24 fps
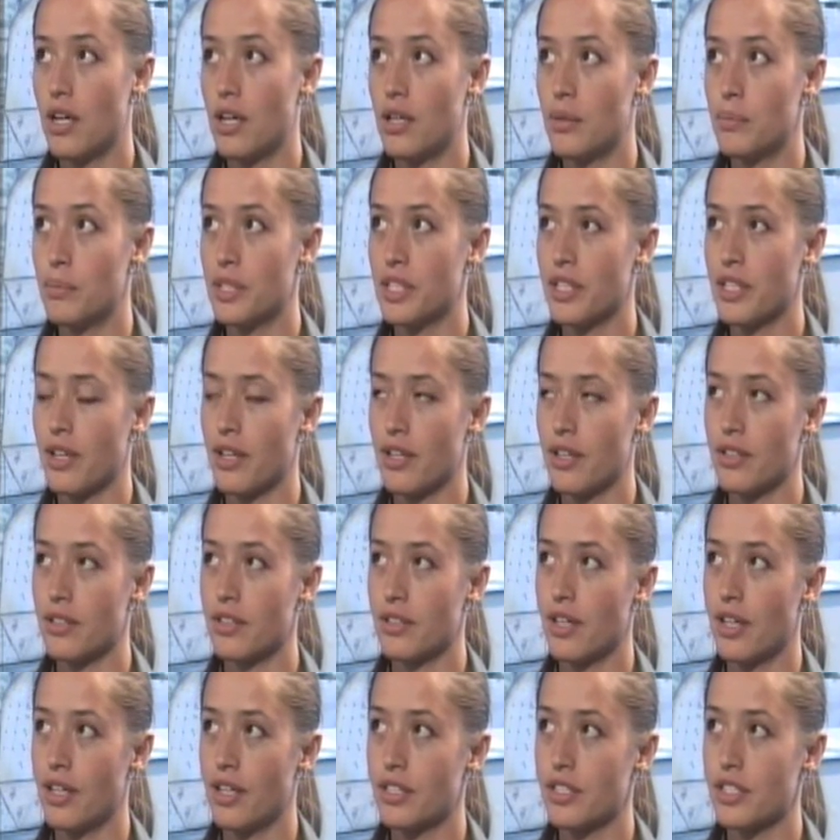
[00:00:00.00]
um, and not
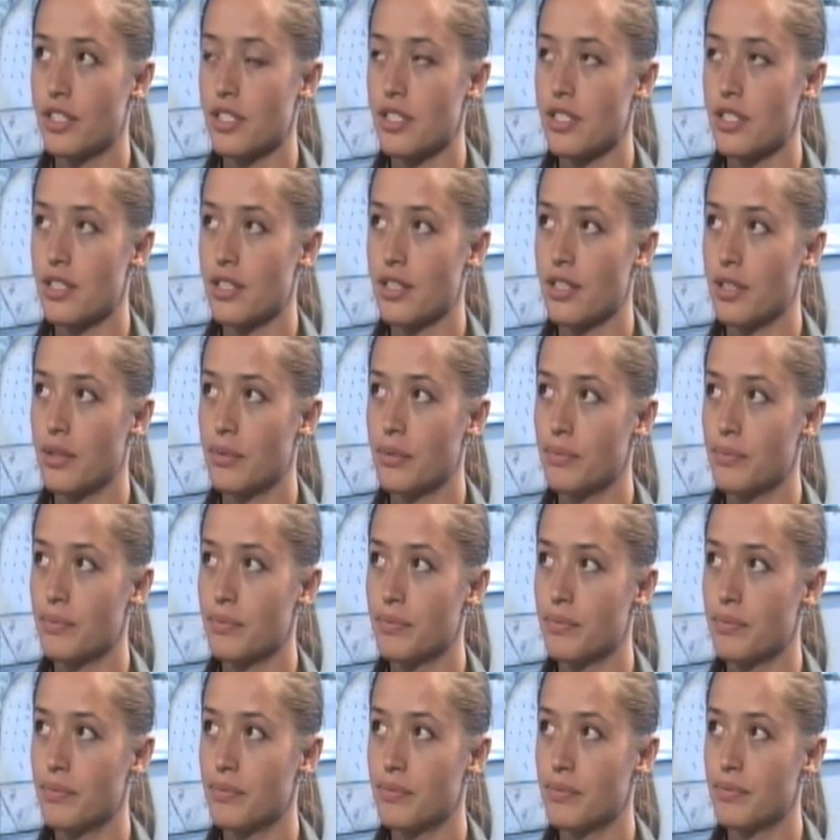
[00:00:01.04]
not just um,
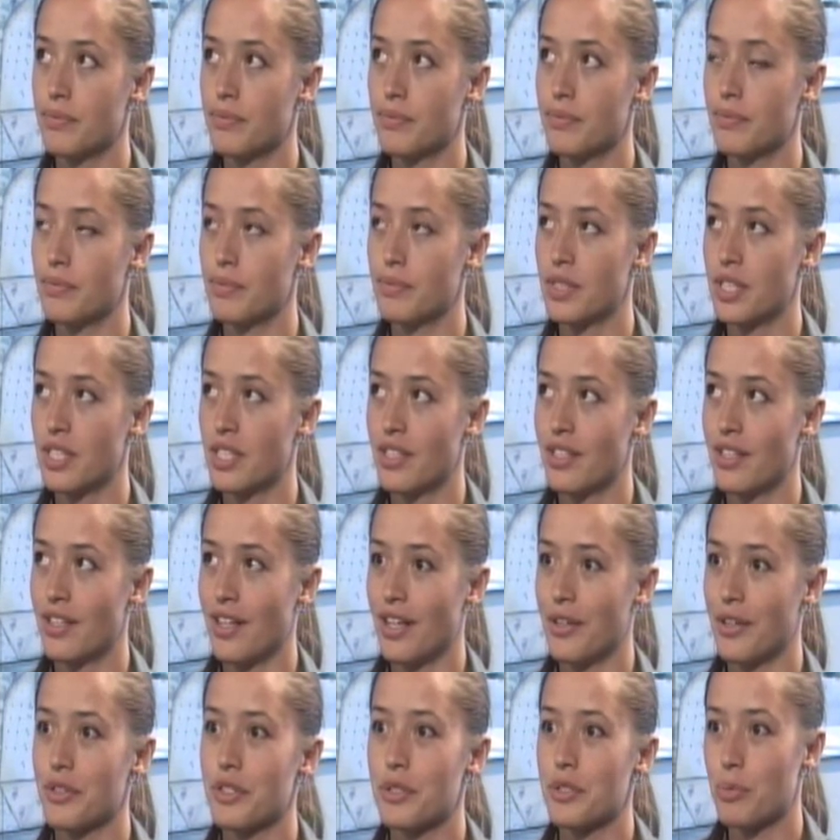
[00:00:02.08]

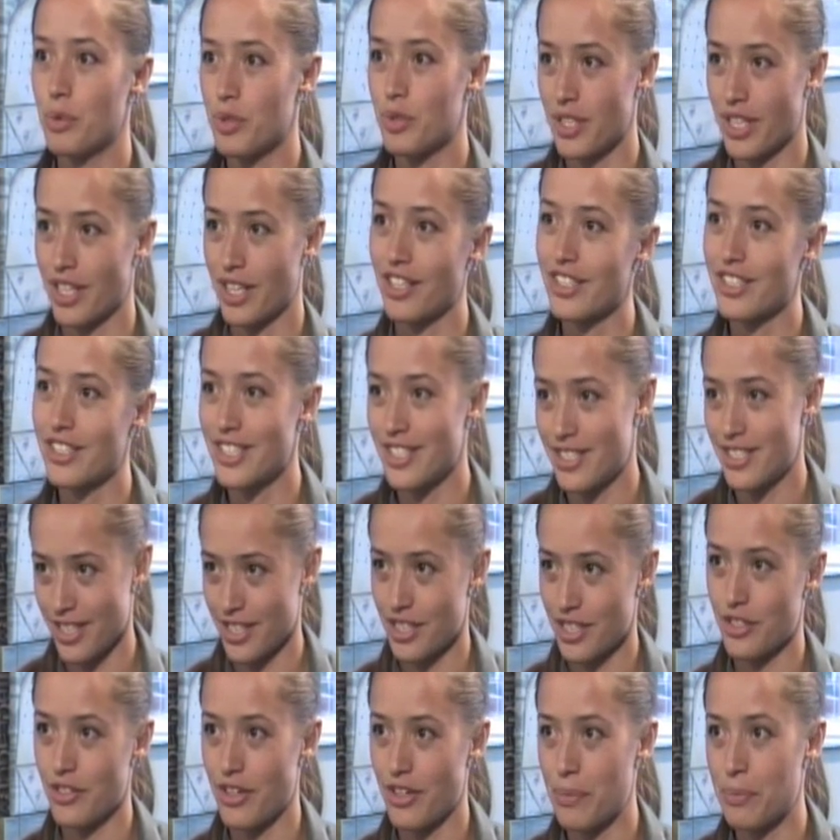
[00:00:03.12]
I would suppose like
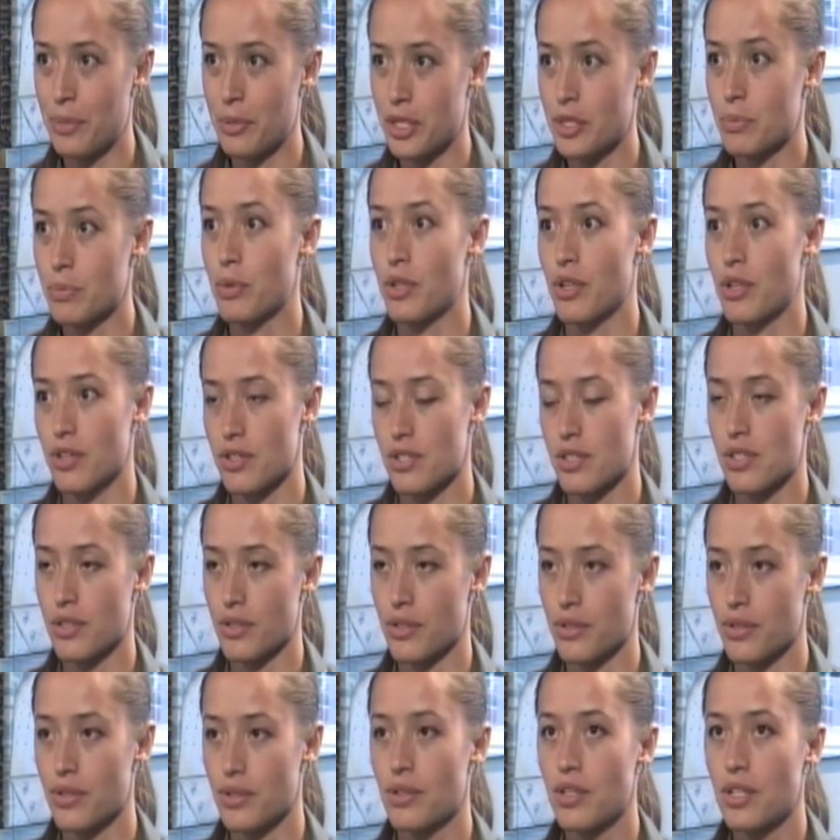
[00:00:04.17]
artistic ceramics, but
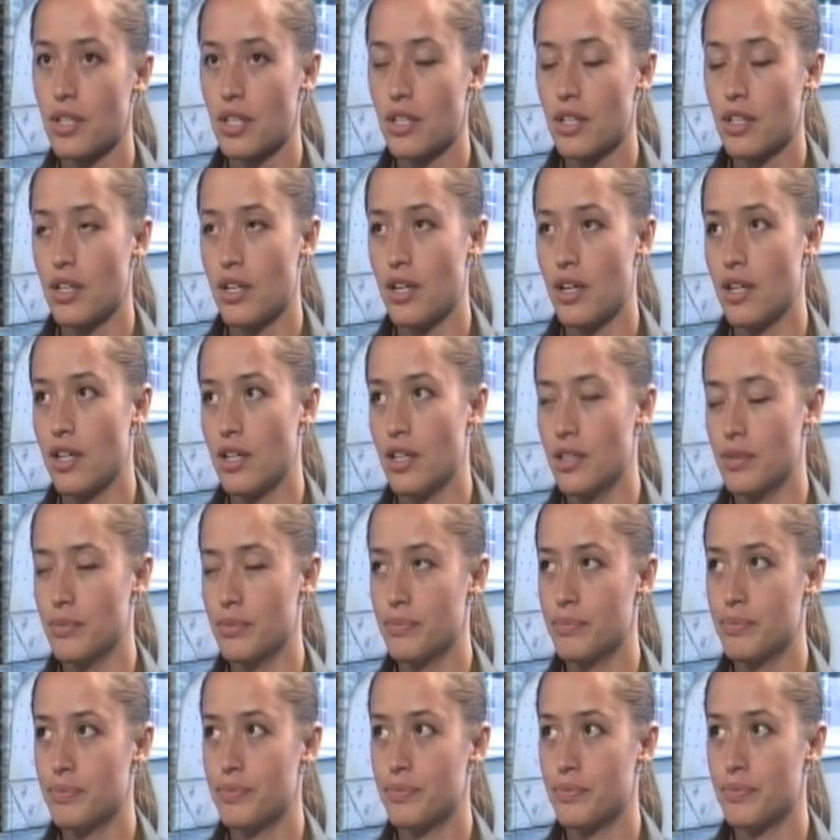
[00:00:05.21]
also
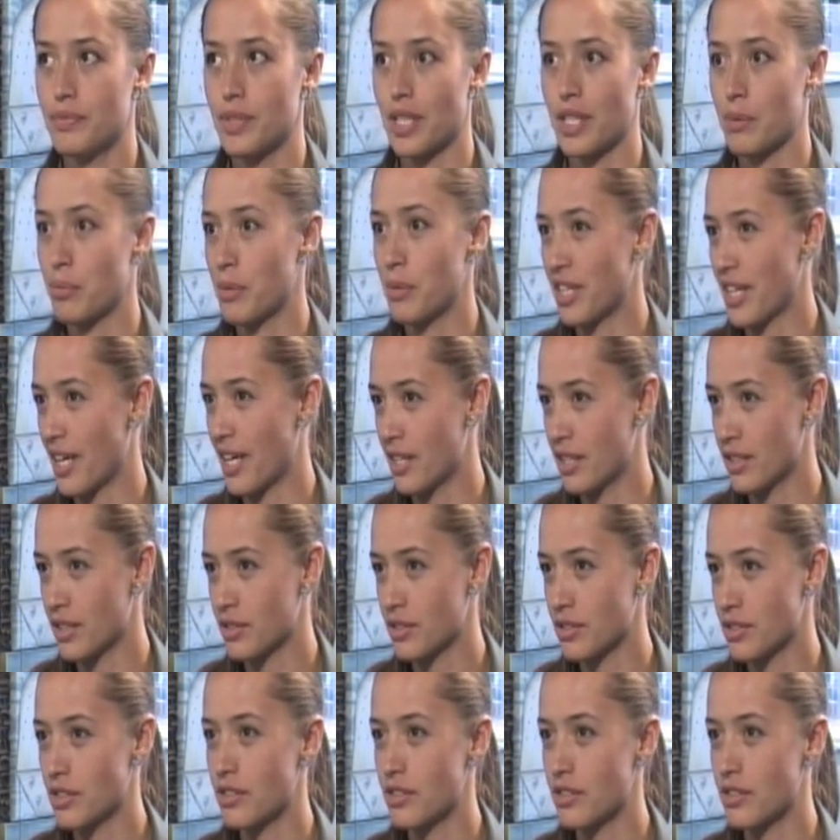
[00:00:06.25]
um, like mechanical